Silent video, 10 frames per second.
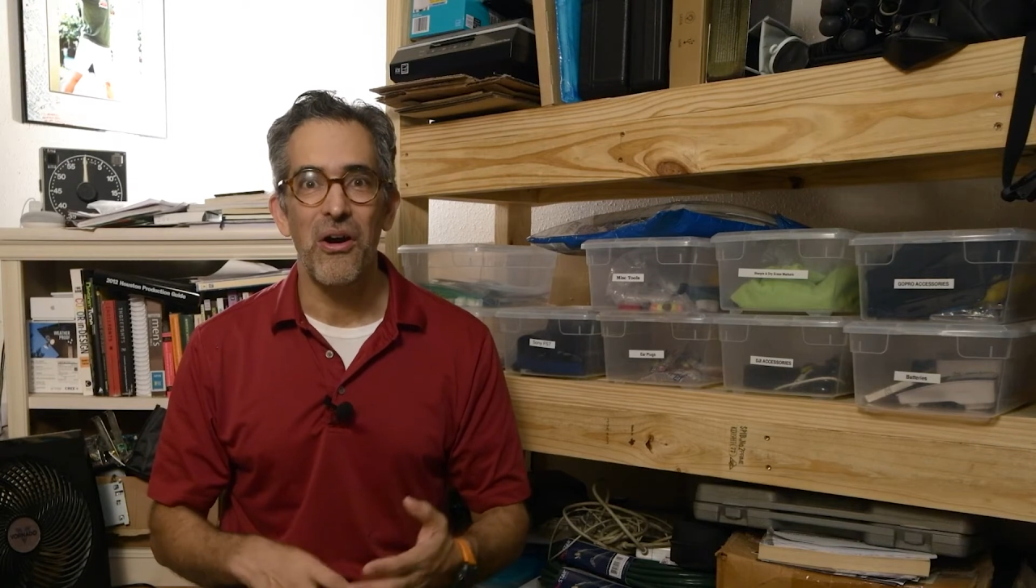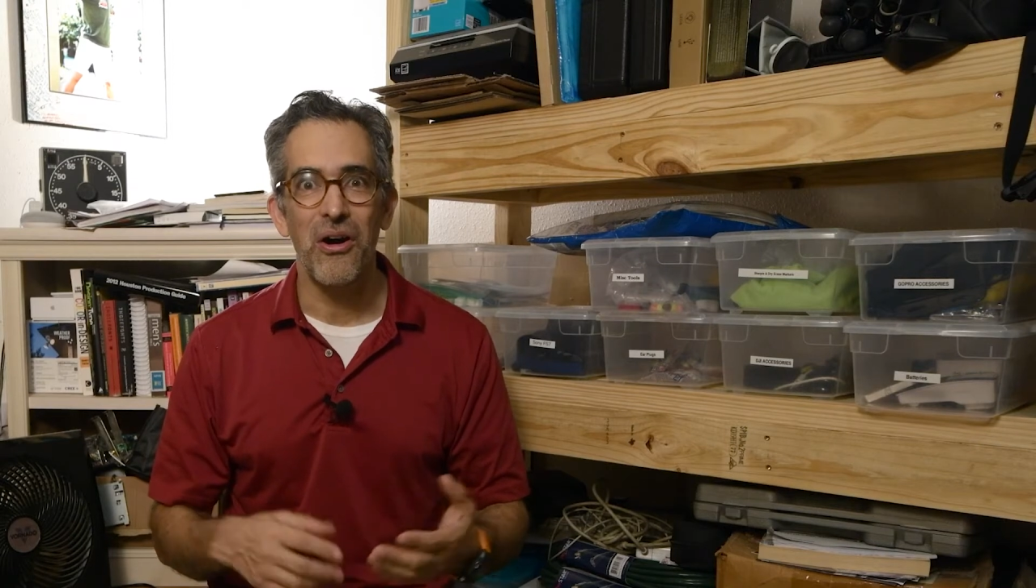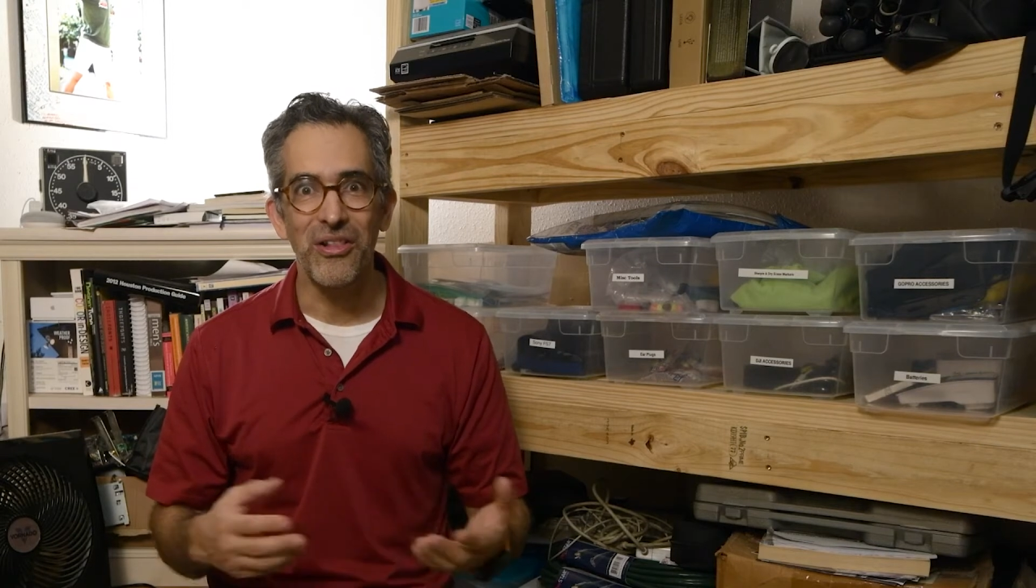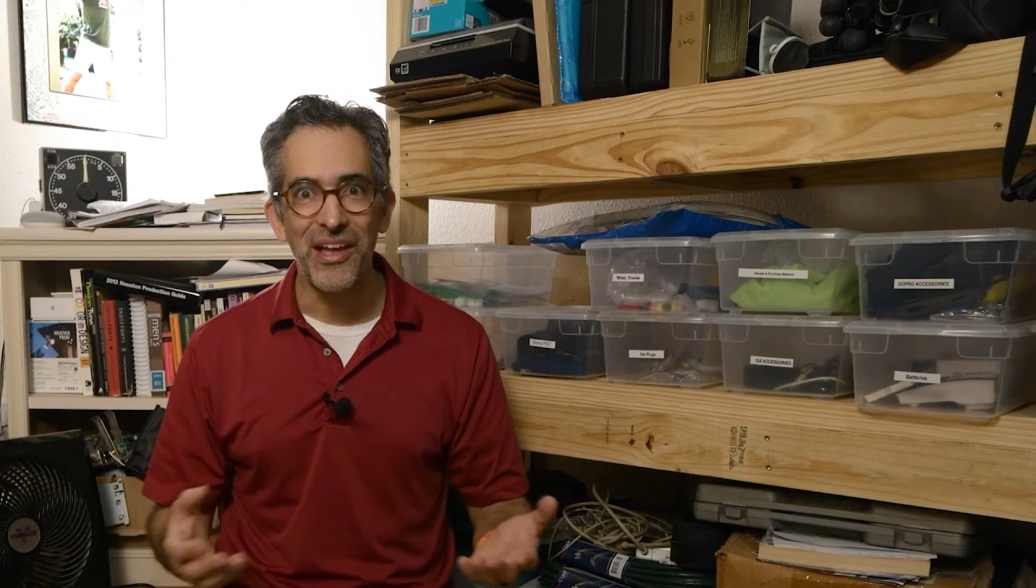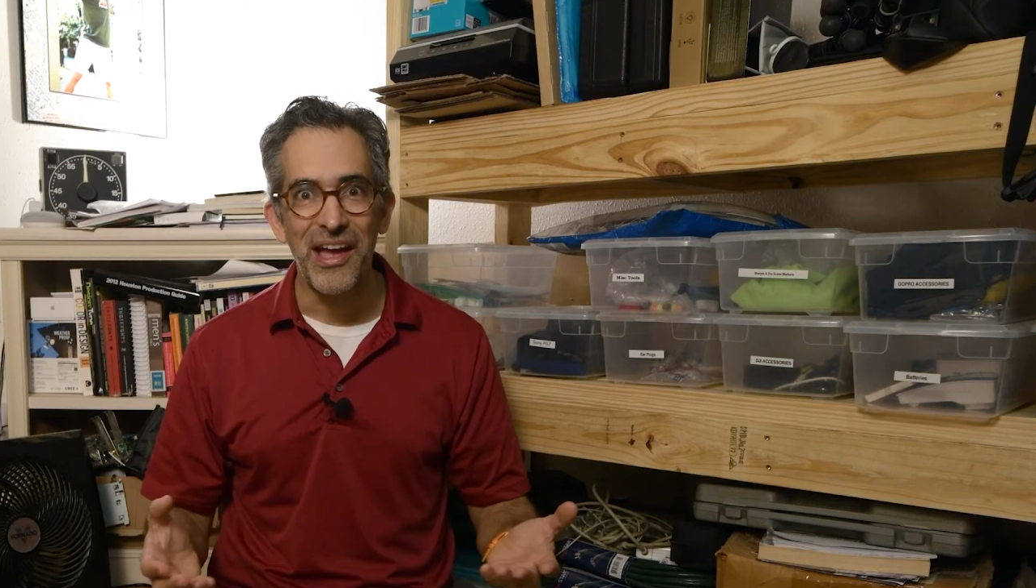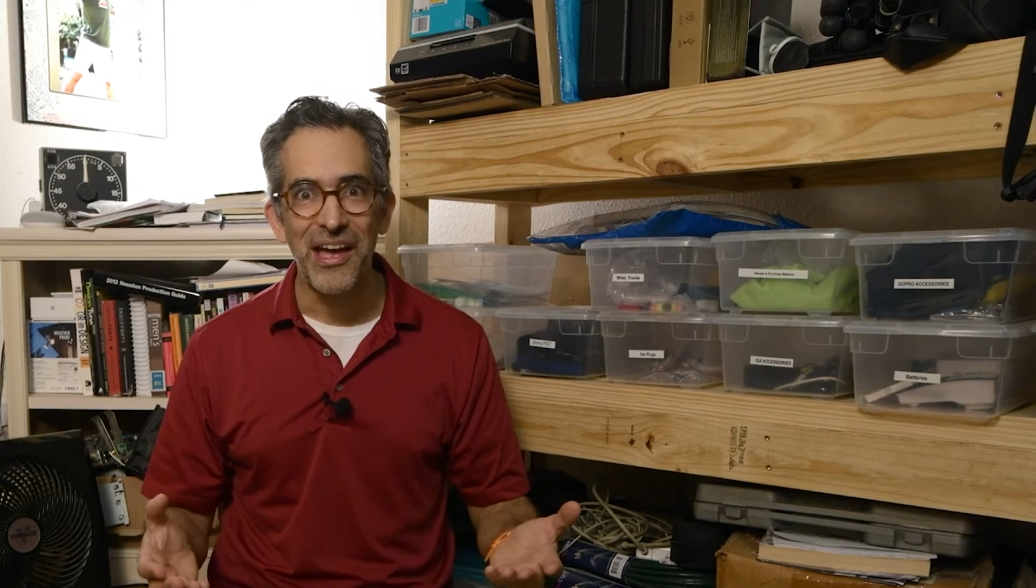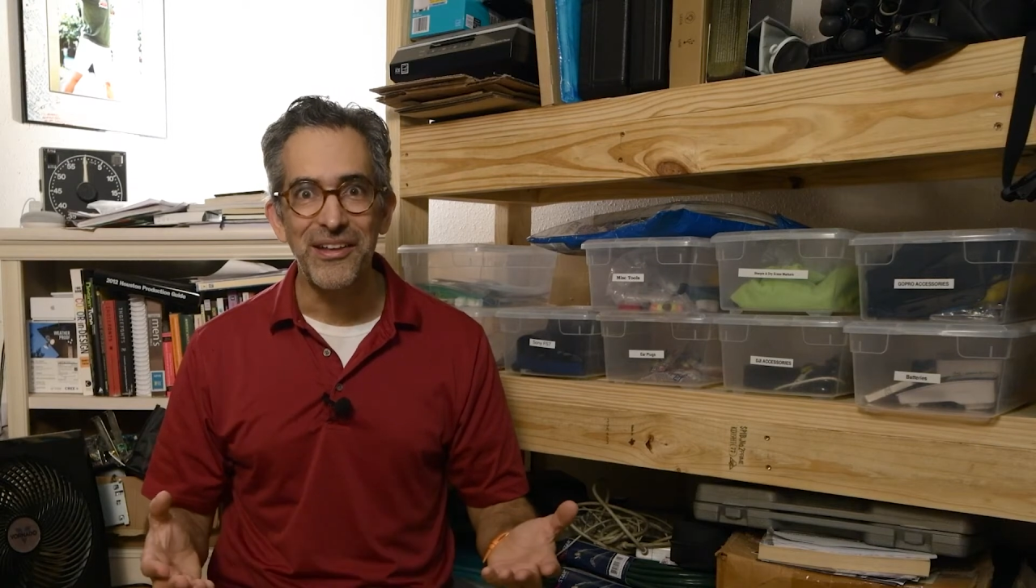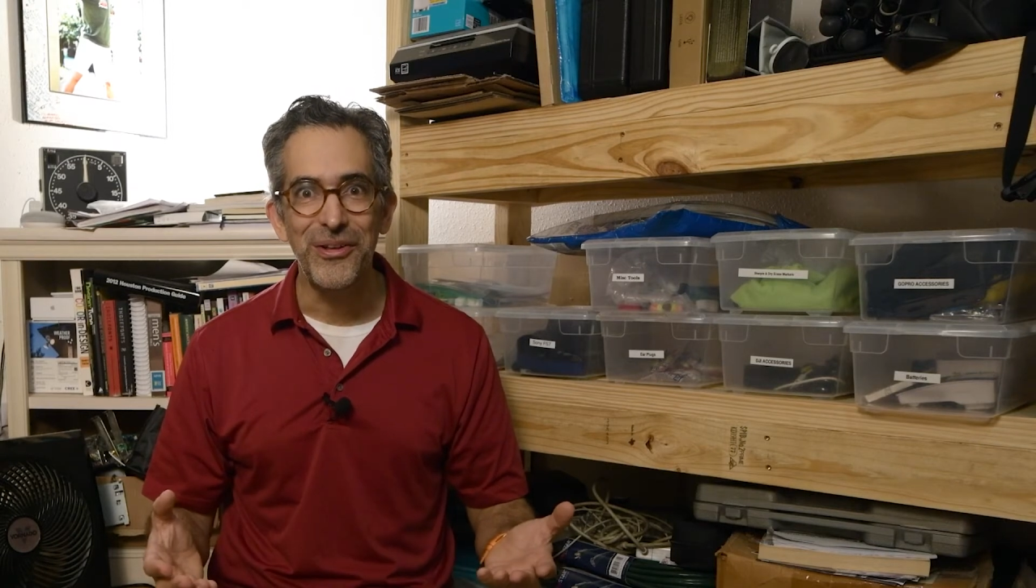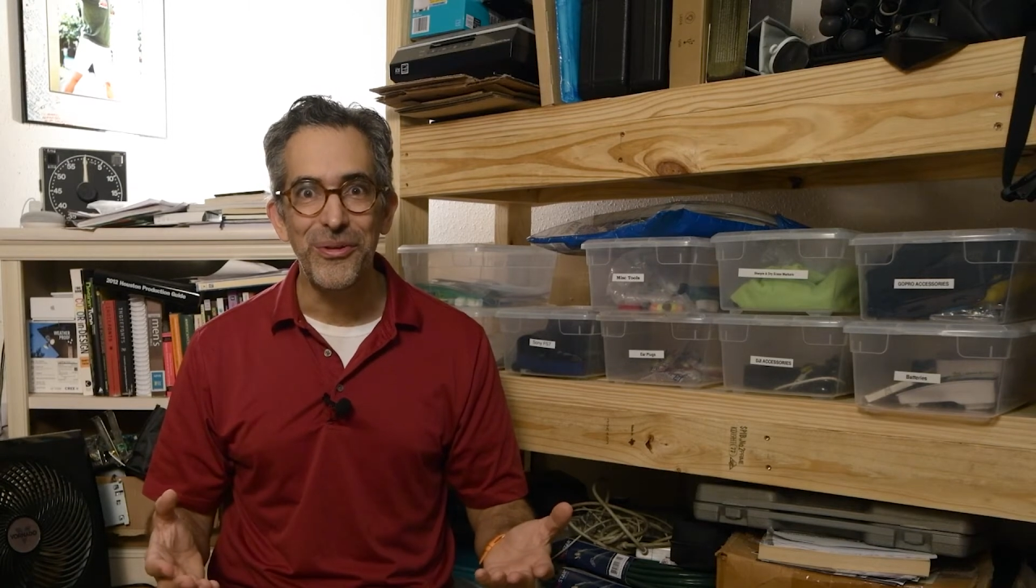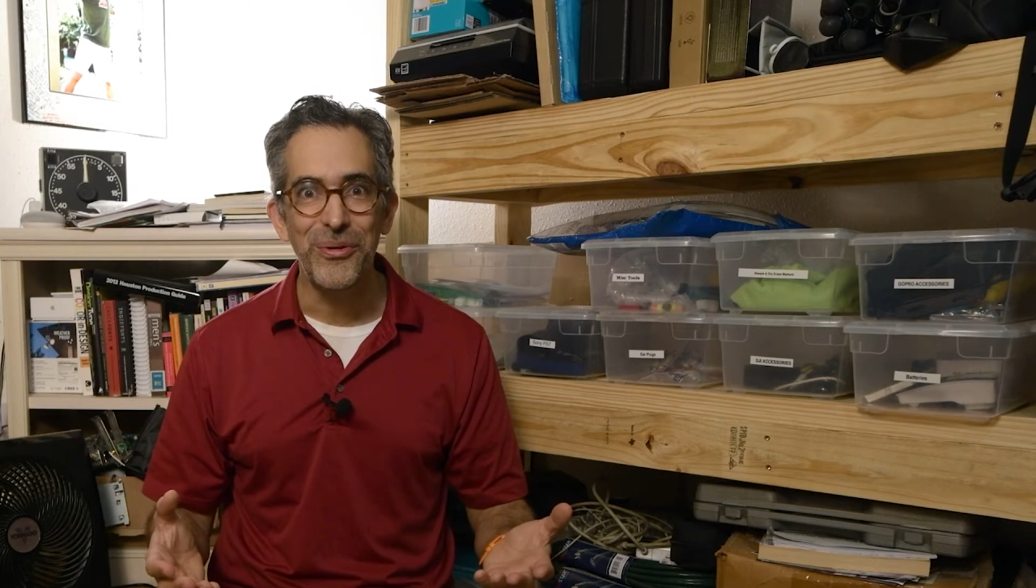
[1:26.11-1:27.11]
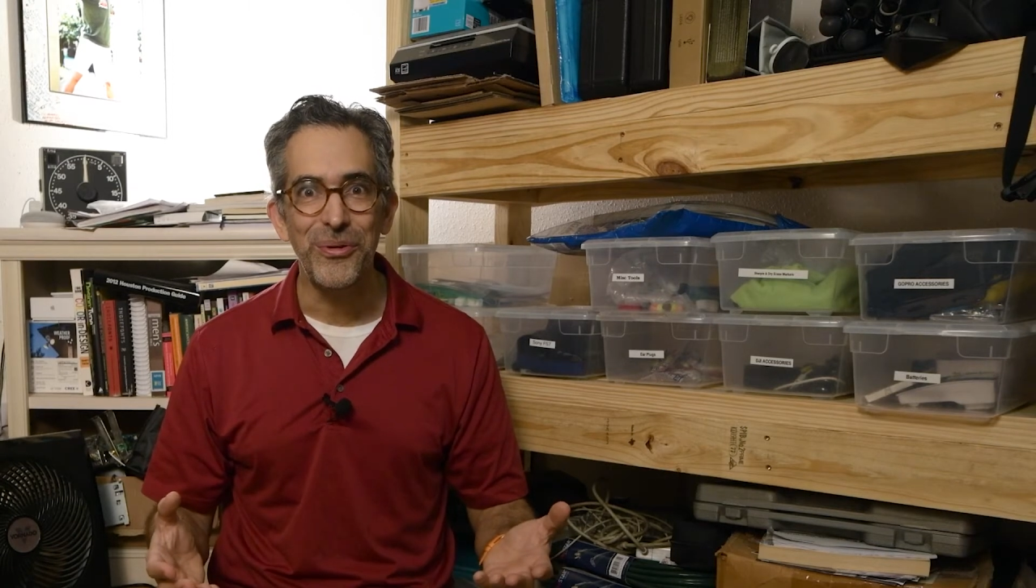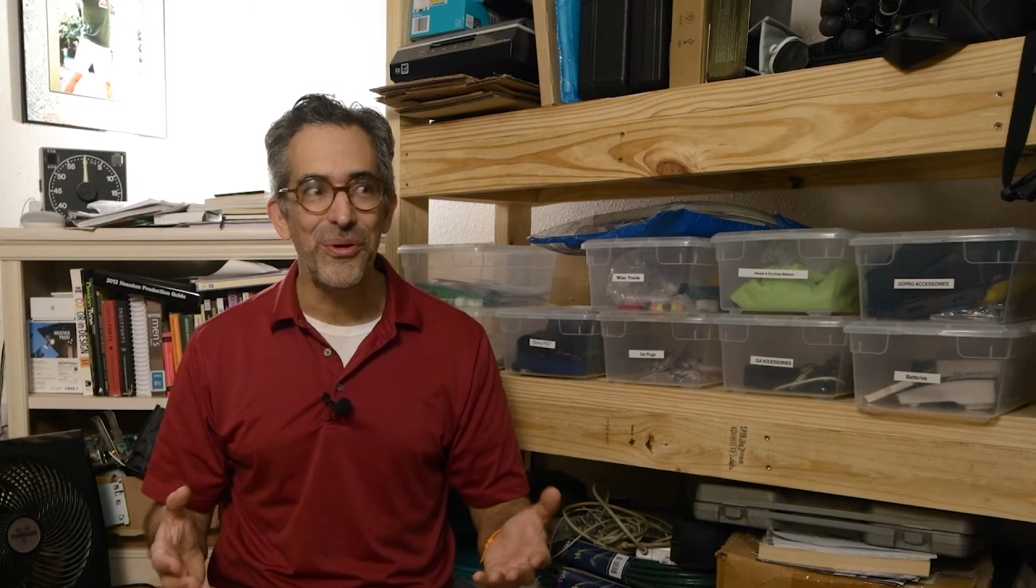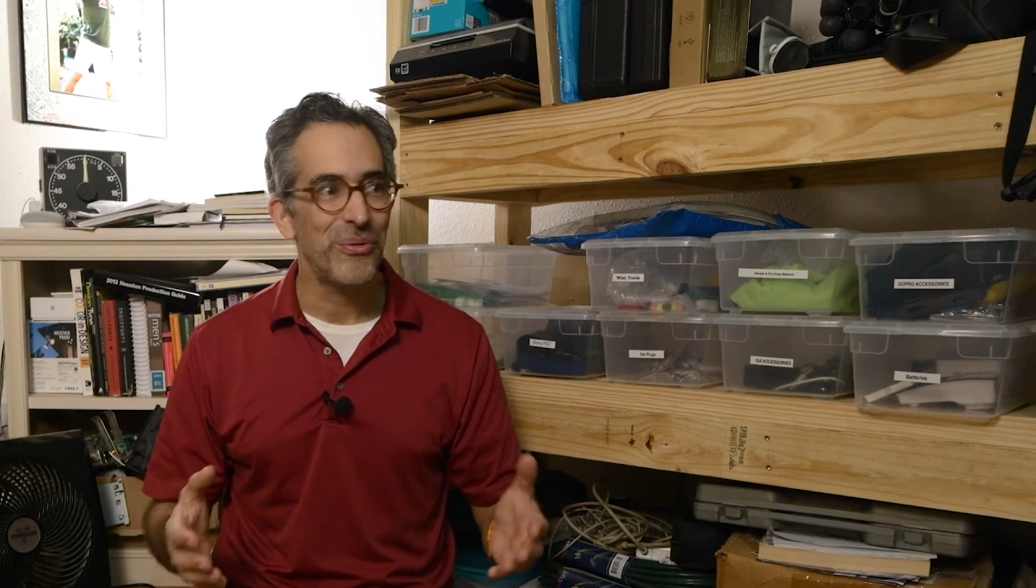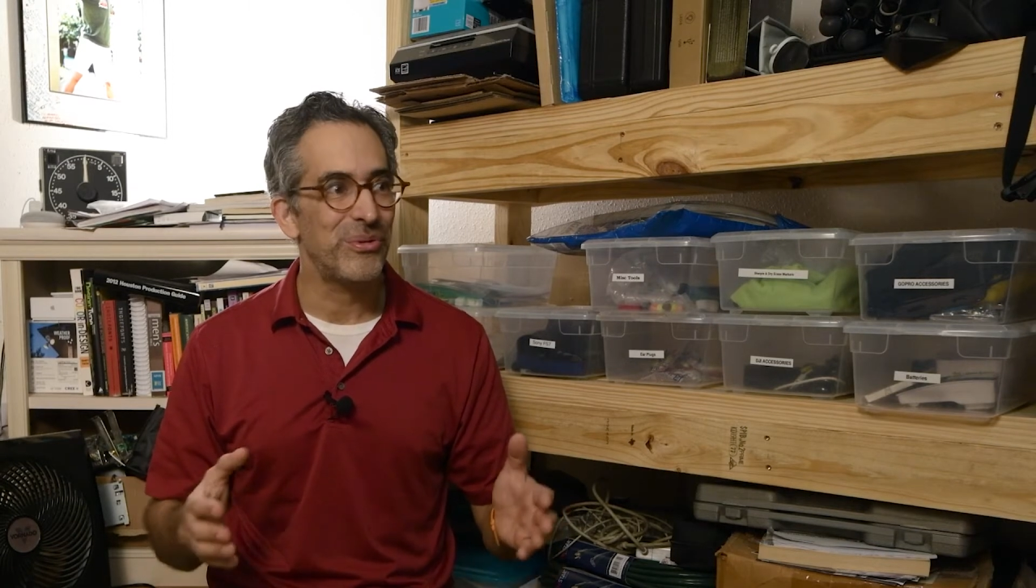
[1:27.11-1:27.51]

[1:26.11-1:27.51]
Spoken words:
All I had to do